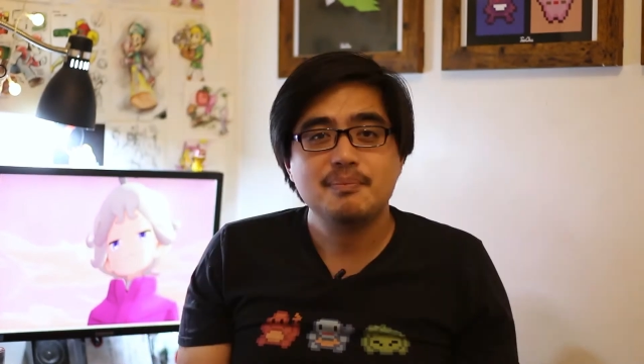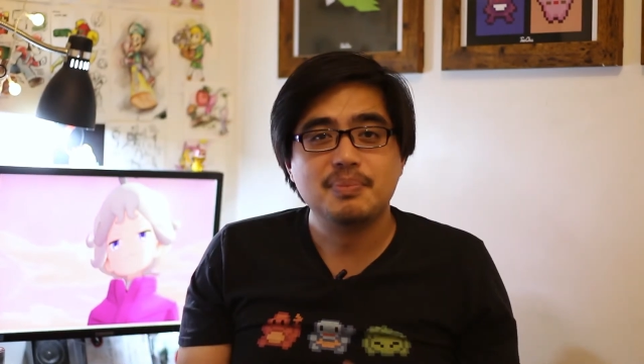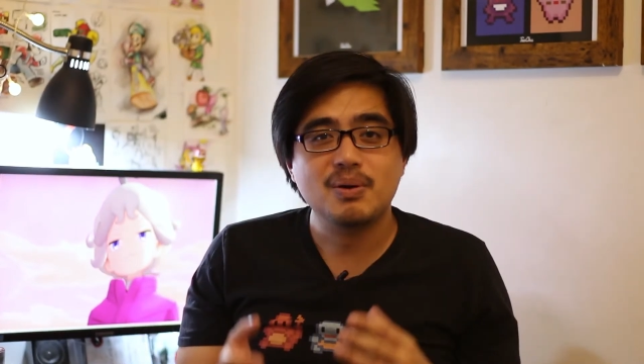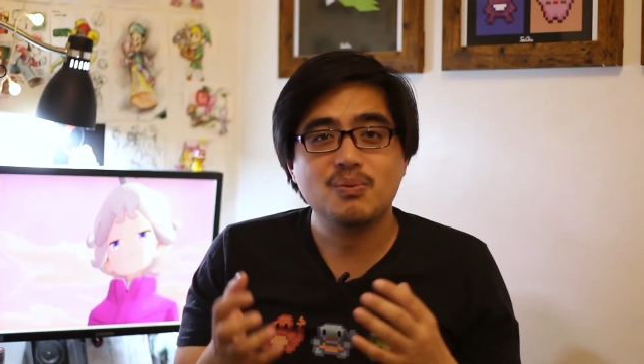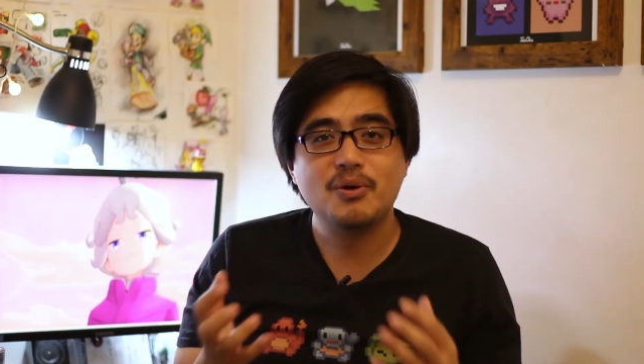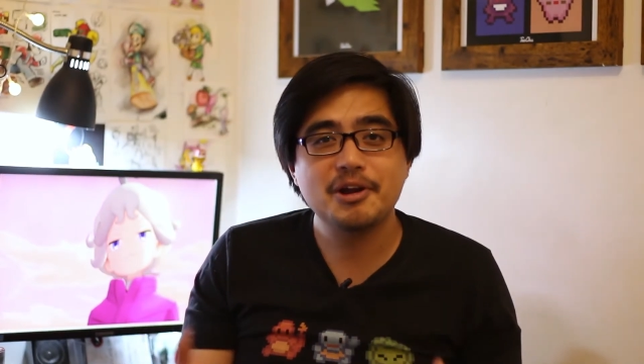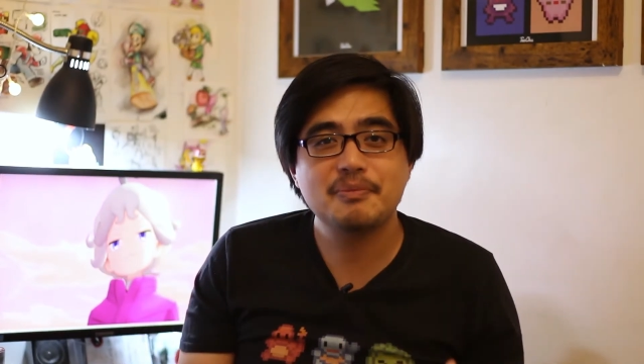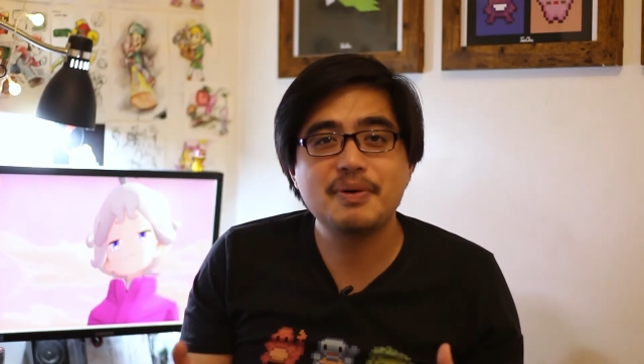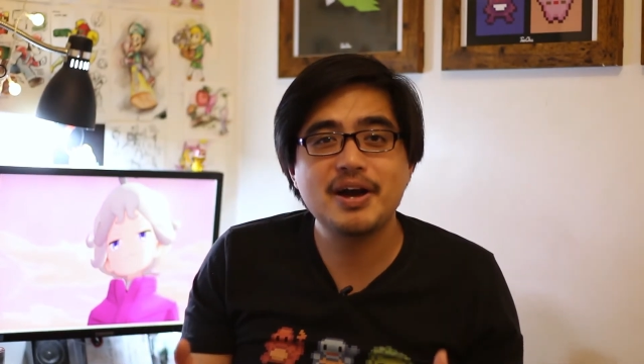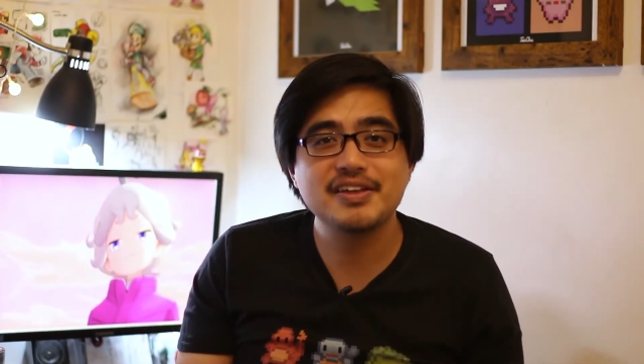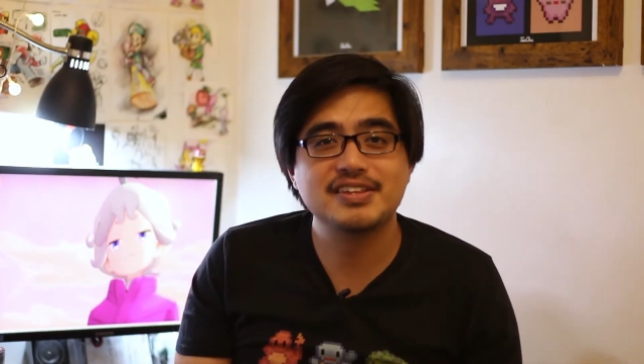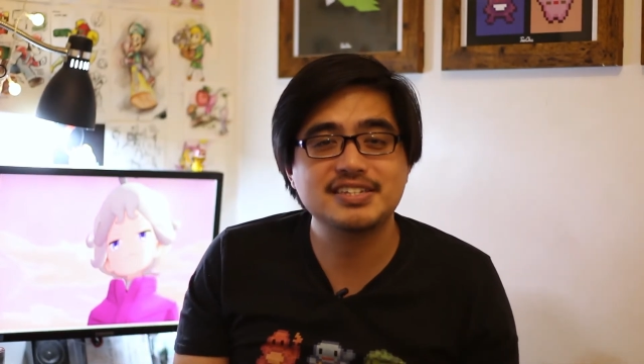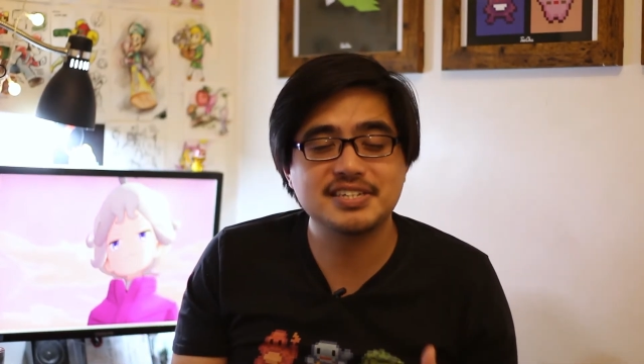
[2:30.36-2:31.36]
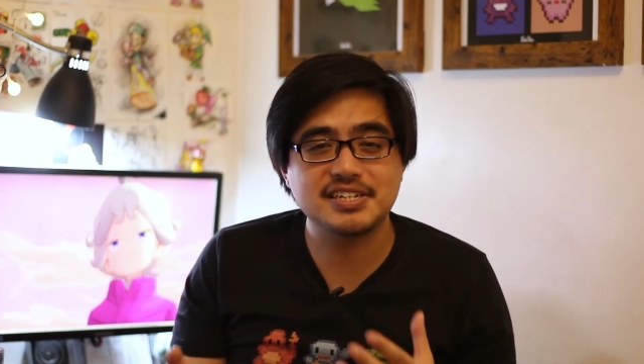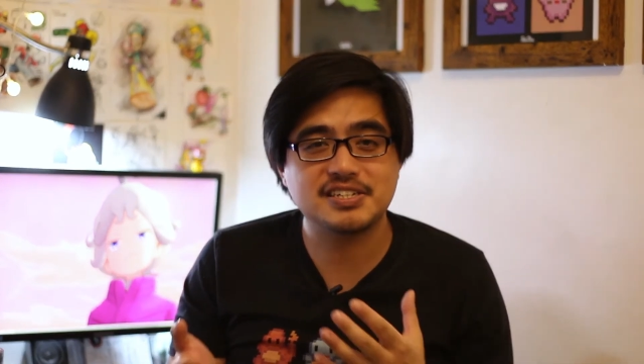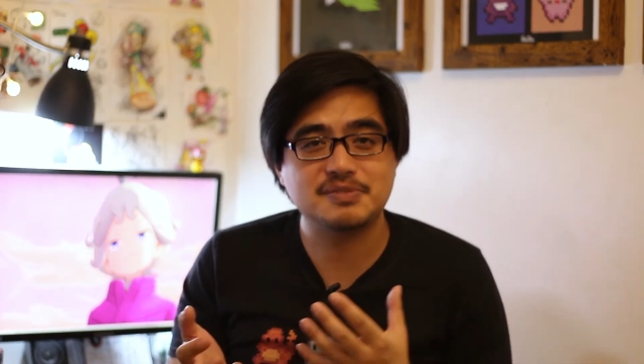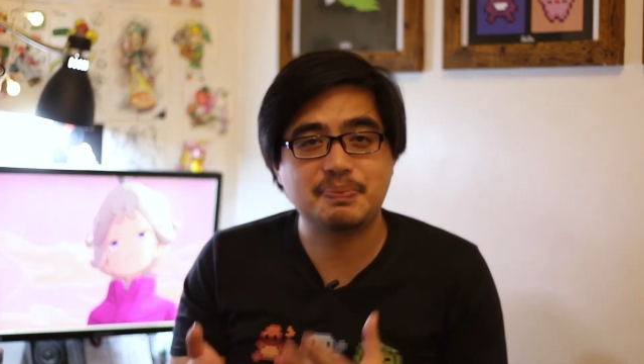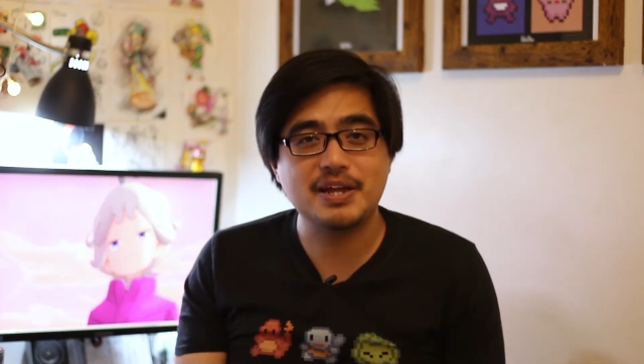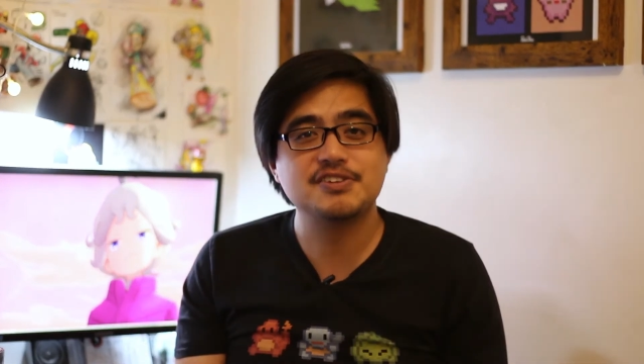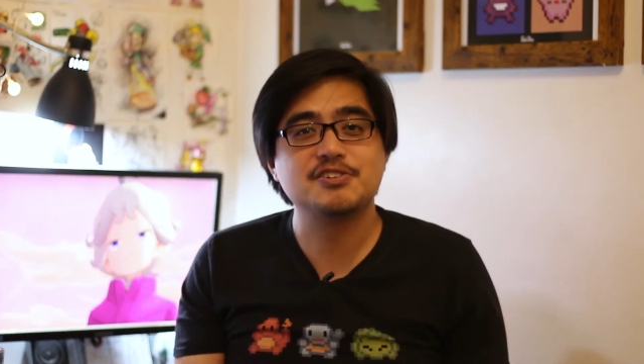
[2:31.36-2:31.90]
But what about these
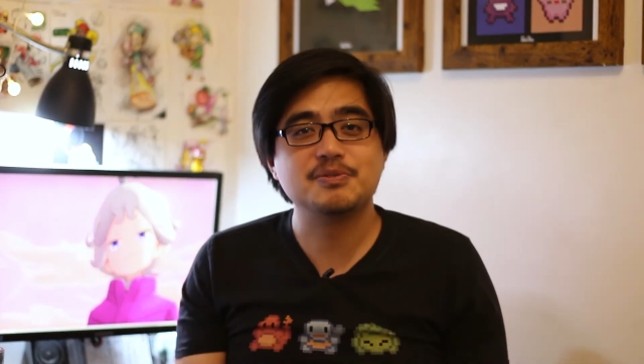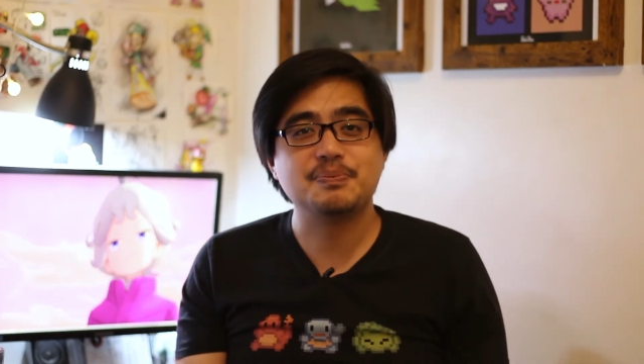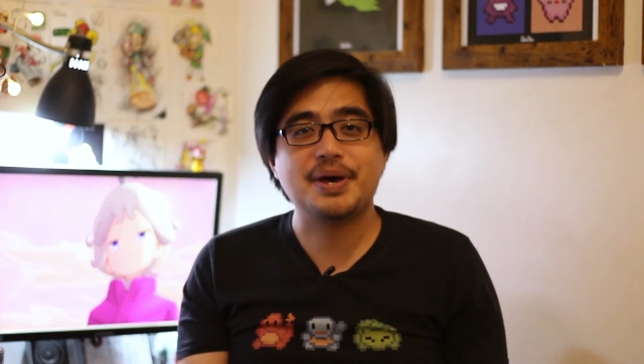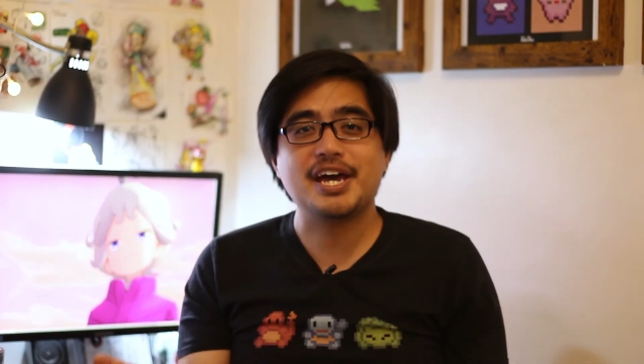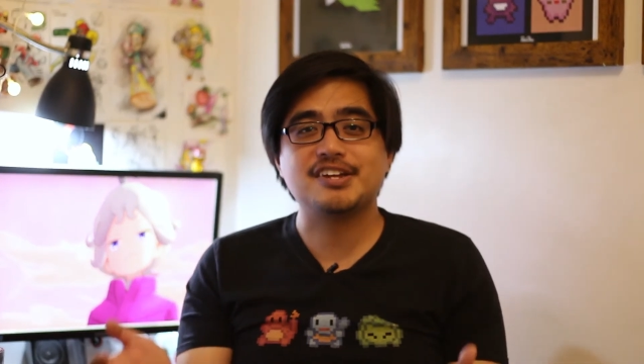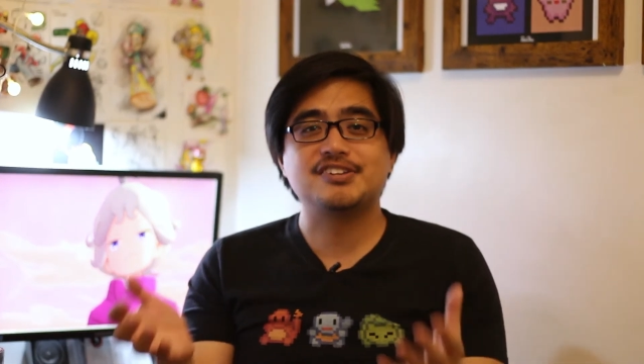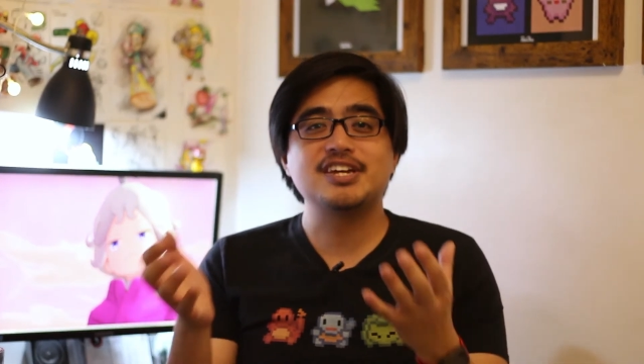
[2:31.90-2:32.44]
expansion packs?